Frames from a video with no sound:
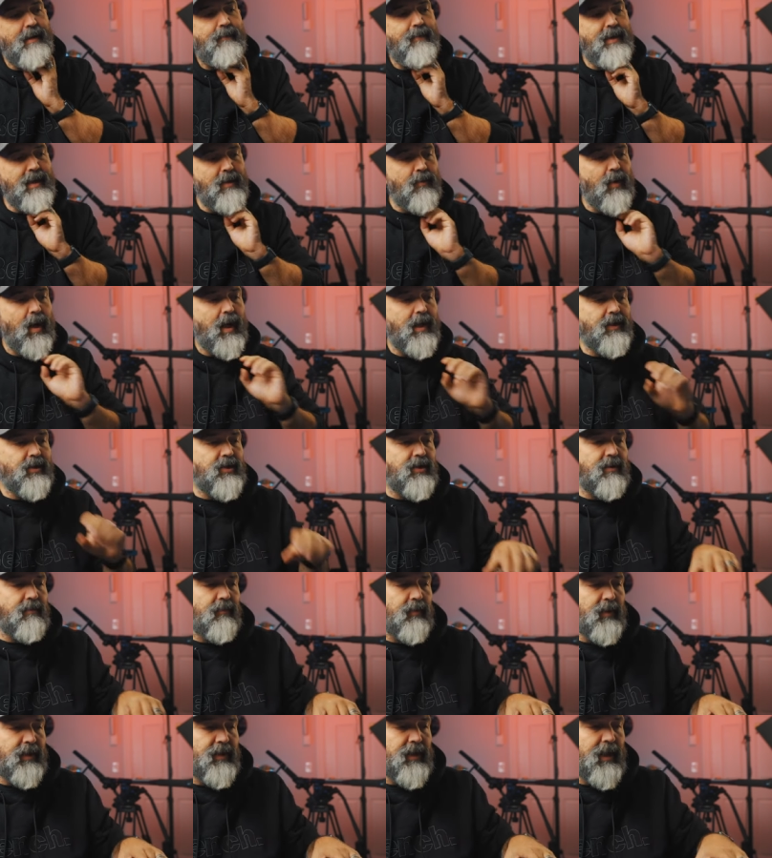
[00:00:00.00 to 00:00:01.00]
a big watch,
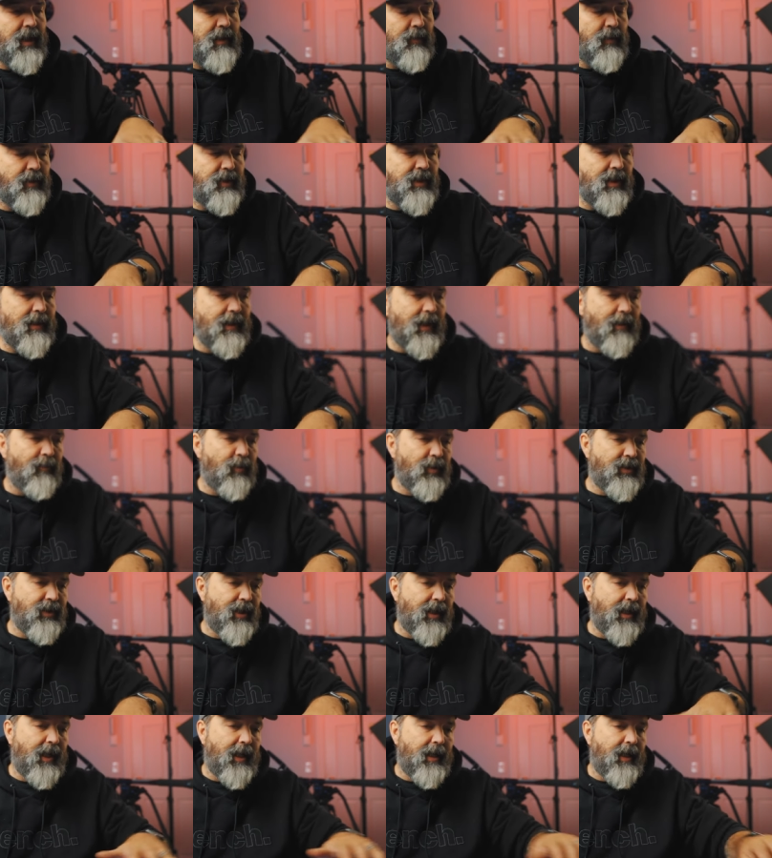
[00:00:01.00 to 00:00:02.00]
which I which I which
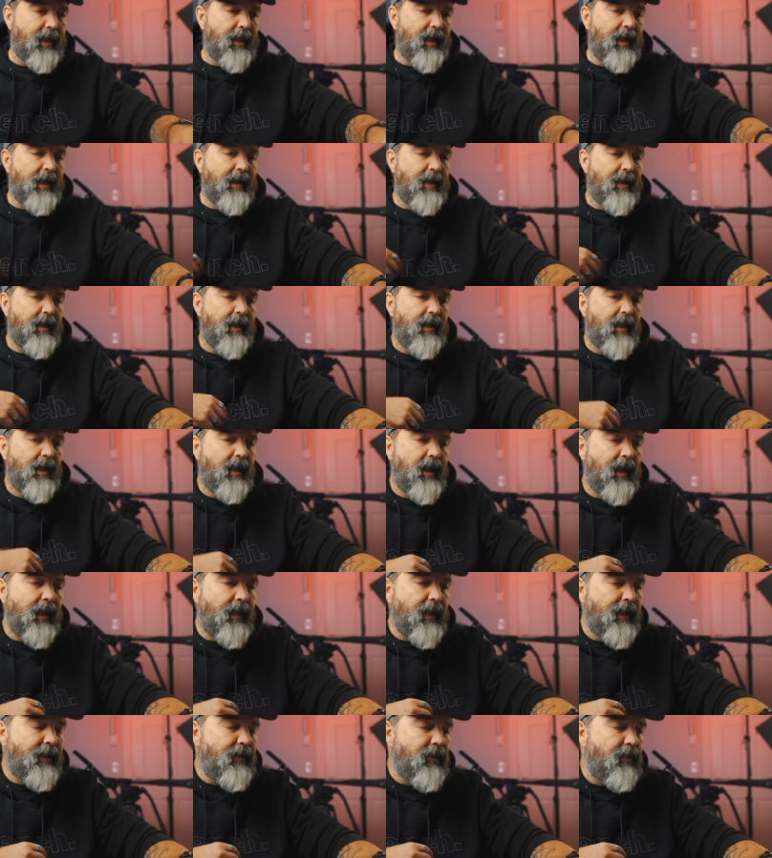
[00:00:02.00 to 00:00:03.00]
I kind of like,
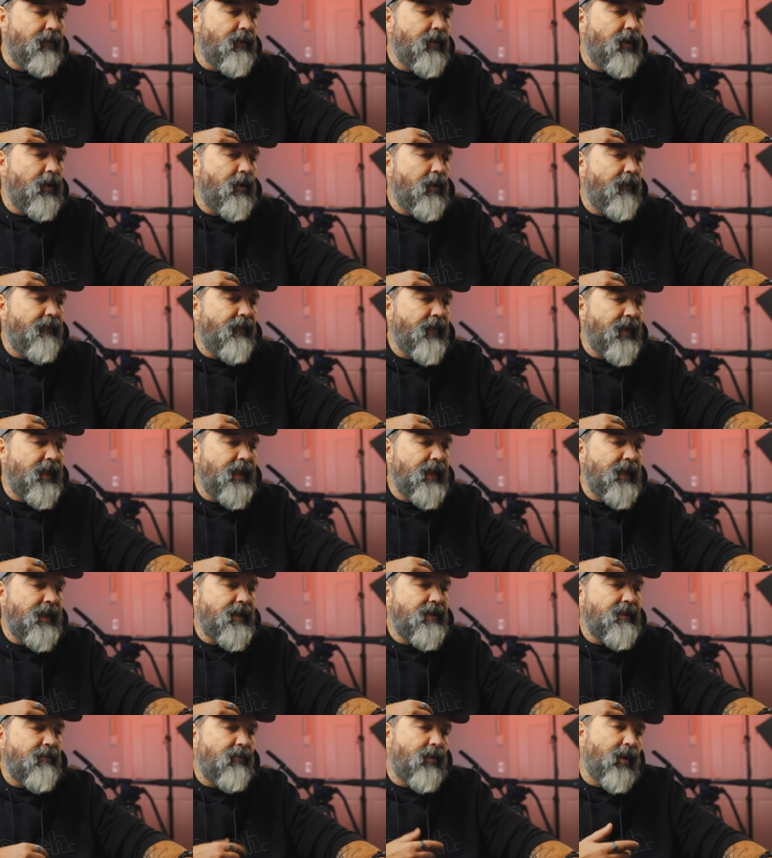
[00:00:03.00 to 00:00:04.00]
and I don't know if it
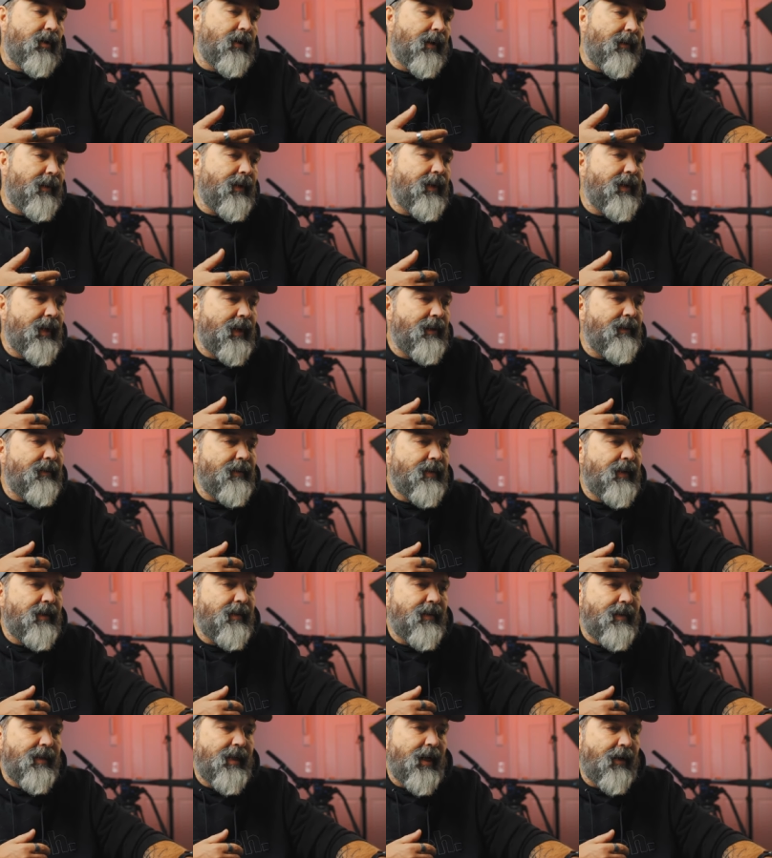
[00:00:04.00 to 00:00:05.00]
needs well, I, I
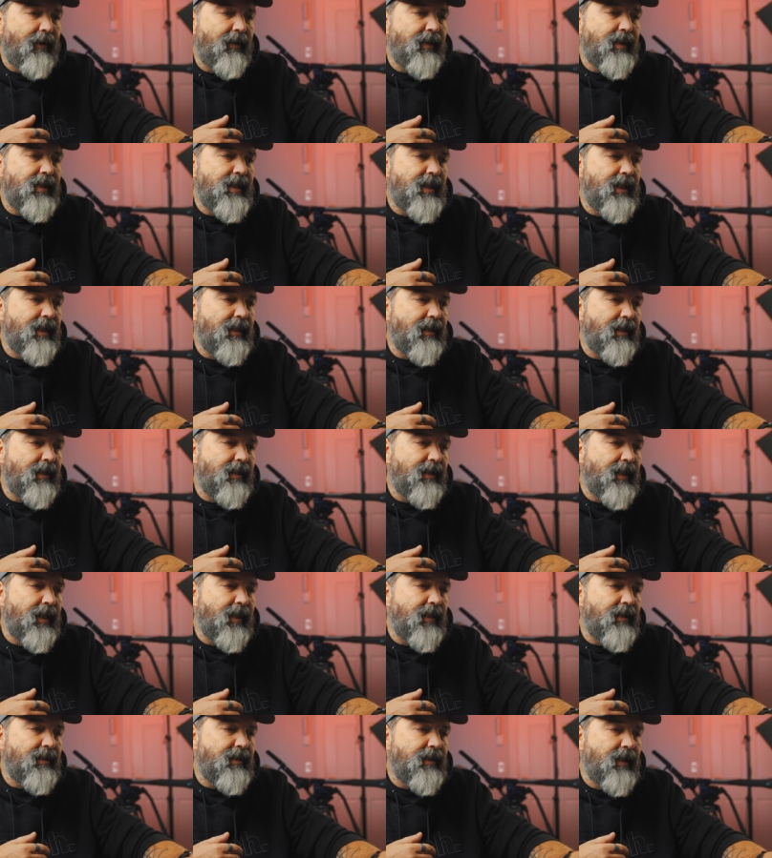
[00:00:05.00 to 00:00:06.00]
guarantee it
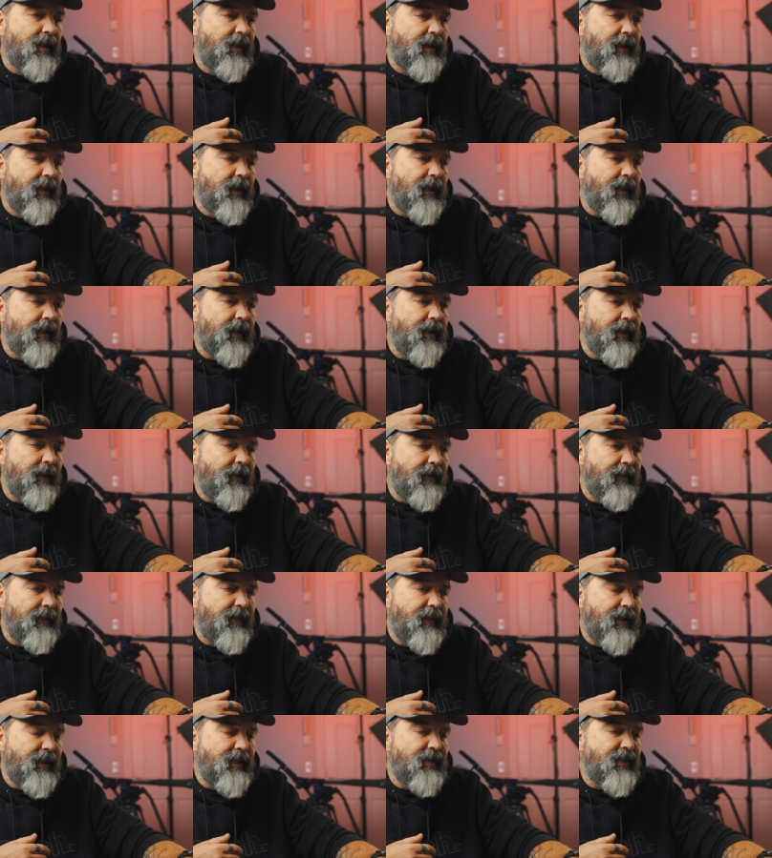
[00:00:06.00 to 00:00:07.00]
does. Uh,
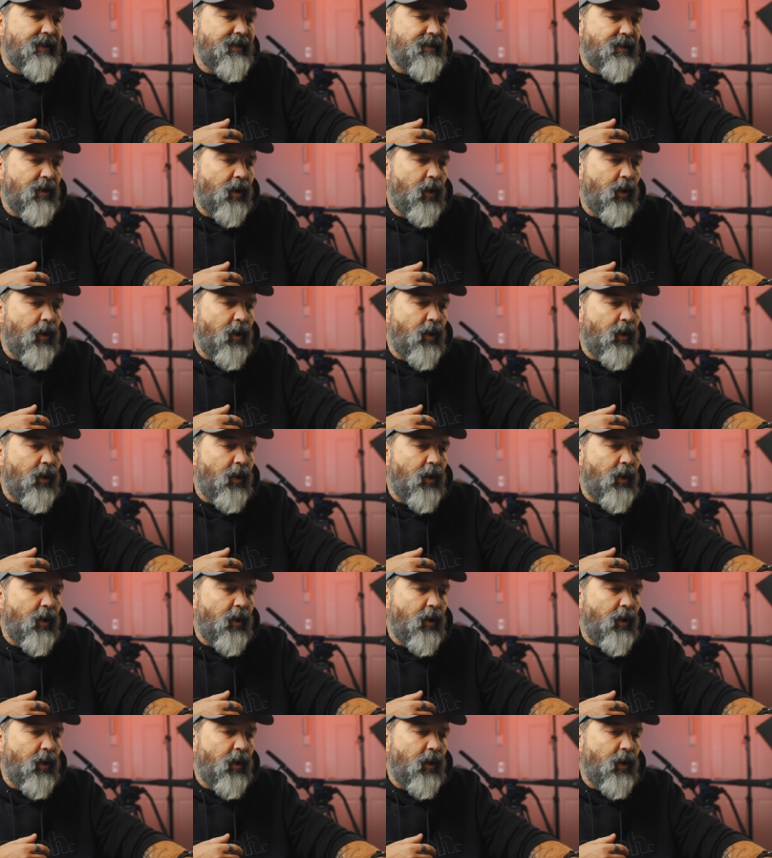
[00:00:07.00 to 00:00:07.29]
it needs its